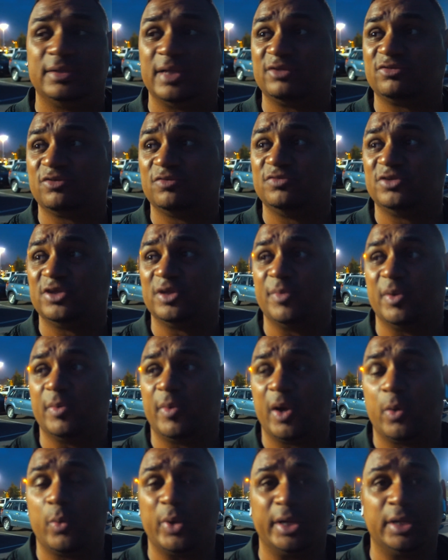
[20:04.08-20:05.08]
That's obviously gonna be
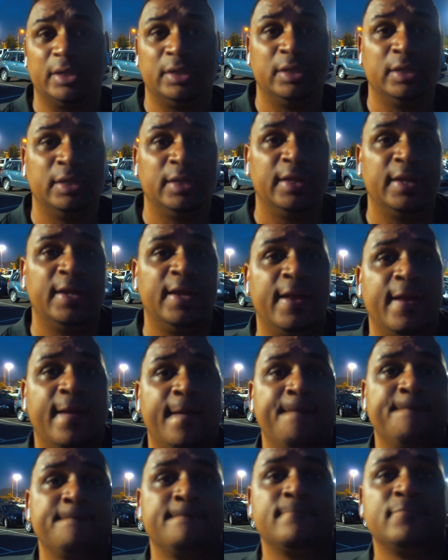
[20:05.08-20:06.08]
my win.
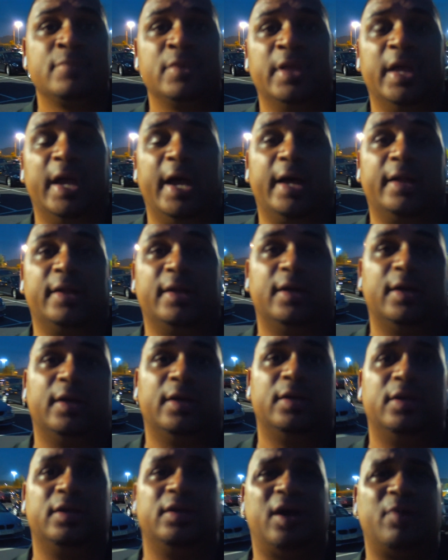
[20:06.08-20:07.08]
And
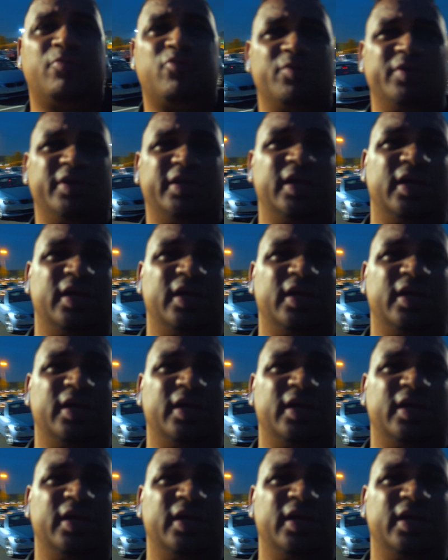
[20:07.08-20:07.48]
I'll probably